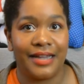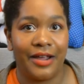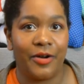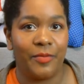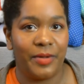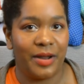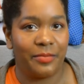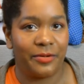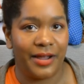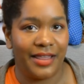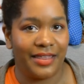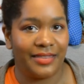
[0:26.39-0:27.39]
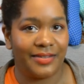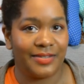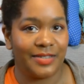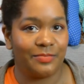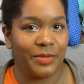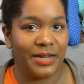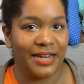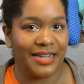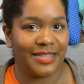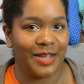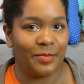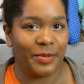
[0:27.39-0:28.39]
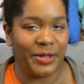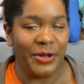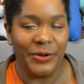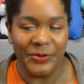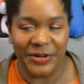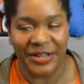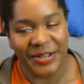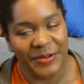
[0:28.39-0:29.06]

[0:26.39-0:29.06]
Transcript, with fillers: I hope and I pray that this is Monday's upload.